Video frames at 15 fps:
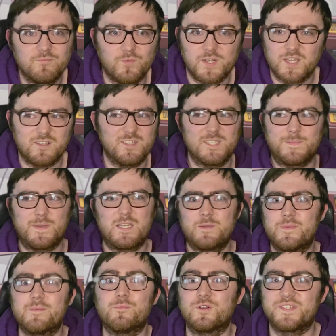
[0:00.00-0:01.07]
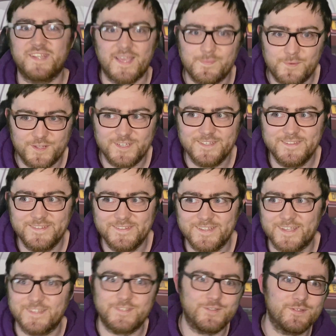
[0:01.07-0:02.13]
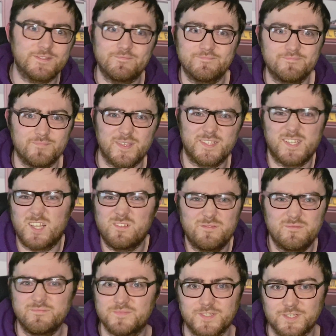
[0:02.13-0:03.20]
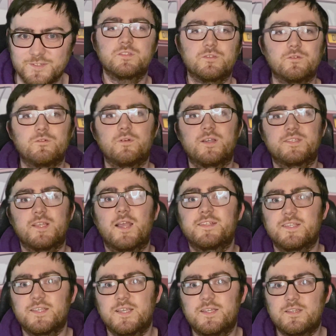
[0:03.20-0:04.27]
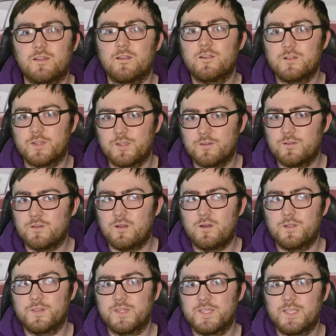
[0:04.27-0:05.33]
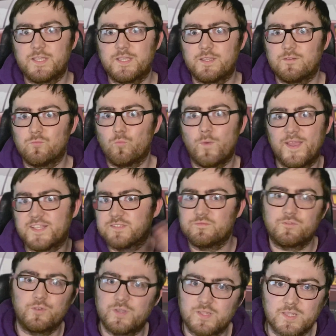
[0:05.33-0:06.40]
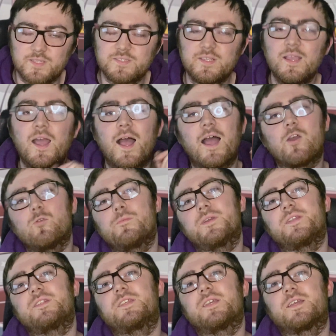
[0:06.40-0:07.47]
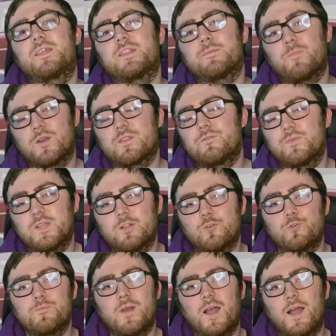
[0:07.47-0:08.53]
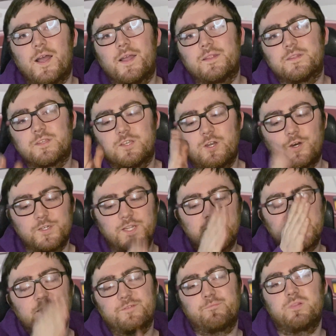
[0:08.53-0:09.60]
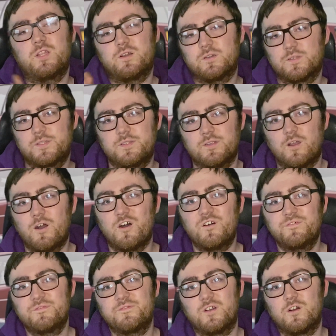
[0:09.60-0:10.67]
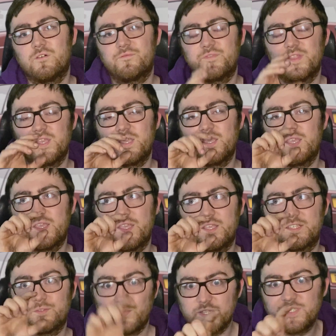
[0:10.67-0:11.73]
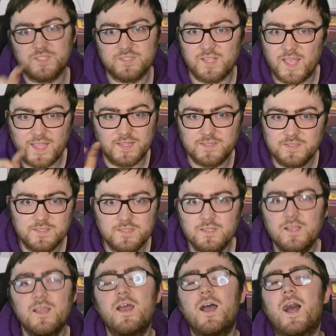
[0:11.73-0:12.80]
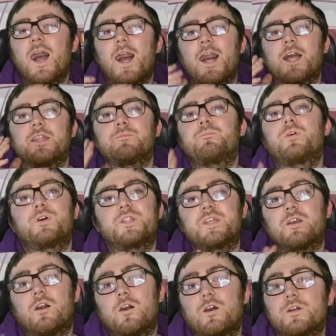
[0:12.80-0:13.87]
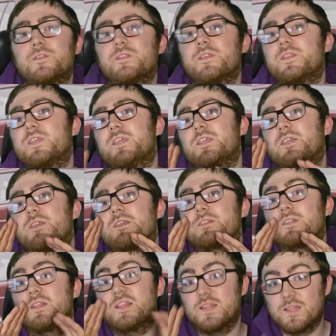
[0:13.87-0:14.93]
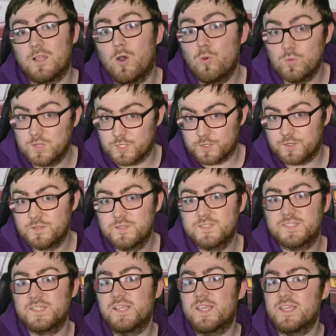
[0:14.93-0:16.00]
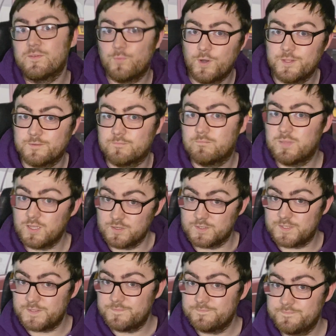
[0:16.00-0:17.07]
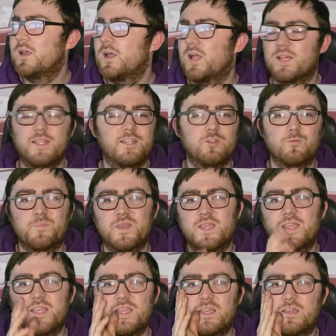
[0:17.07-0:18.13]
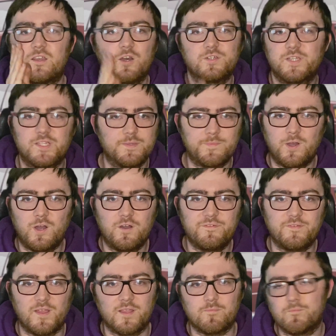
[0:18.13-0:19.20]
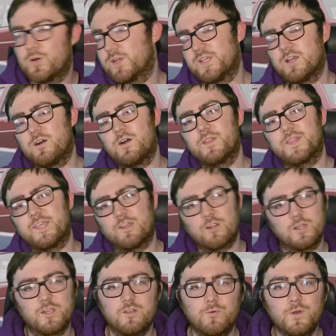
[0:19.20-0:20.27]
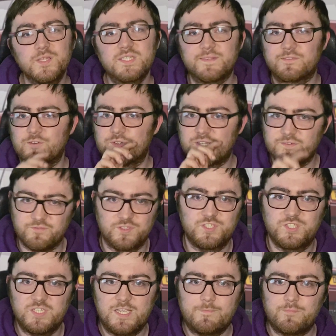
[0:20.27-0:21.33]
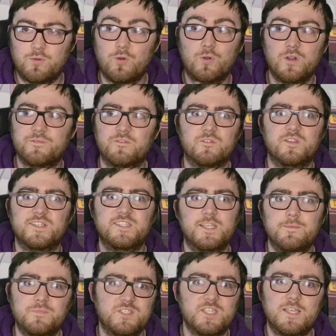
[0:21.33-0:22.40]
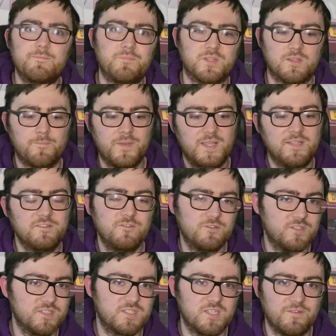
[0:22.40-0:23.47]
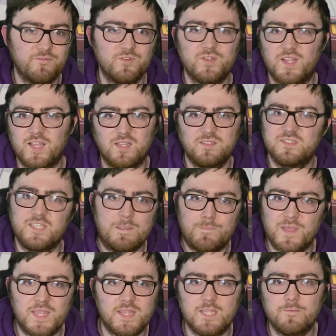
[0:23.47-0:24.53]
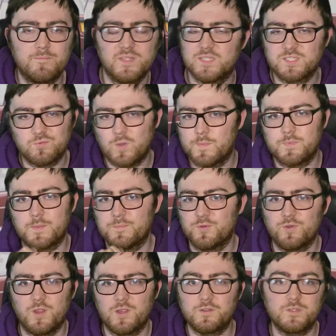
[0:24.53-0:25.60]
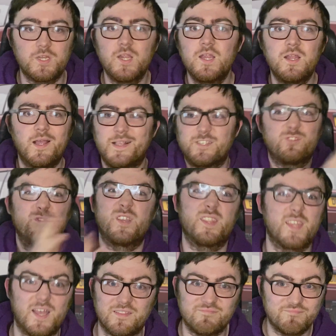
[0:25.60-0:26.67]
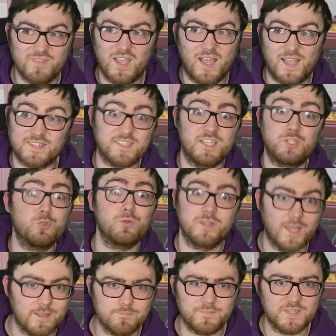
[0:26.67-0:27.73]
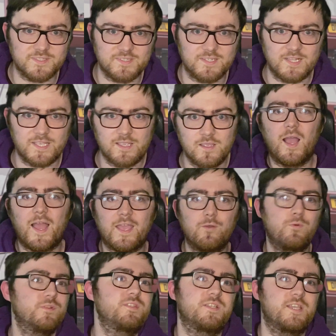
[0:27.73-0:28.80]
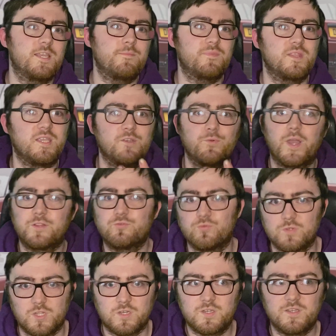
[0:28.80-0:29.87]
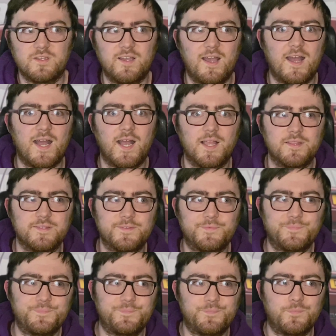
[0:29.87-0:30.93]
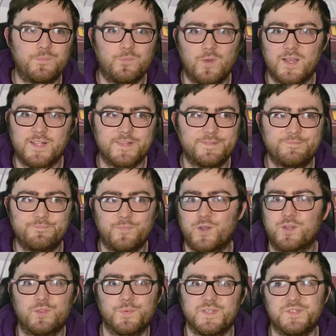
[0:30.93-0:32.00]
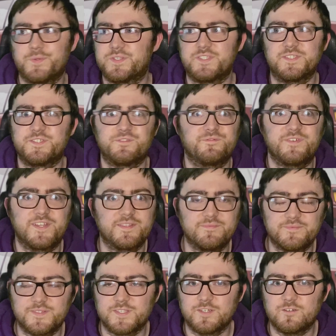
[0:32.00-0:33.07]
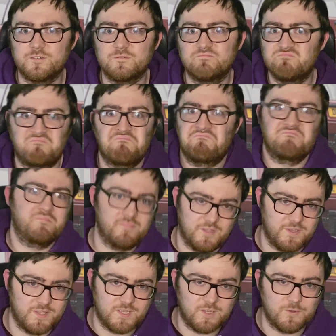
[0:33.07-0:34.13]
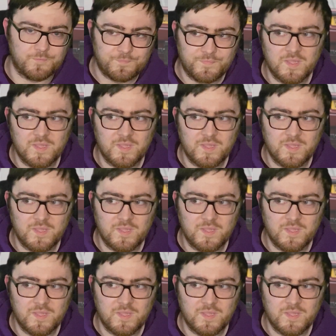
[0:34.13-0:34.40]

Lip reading: when I could just spend a bit more time on it and do it myself. So as I said earlier on the ways of doing this, I will be taking the Mark III loom and cutting the plugs off of the switches ends and putting on the older CE1 plugs. I'll either be cutting them off and putting on the earlier ones if they're a different shape, or if they're the same shape but the pins are just different, I'll depin them and swap them around. I'll show you that as I do that basically. I want to keep the retro look, and well, Mark III switches don't fit, so there you go.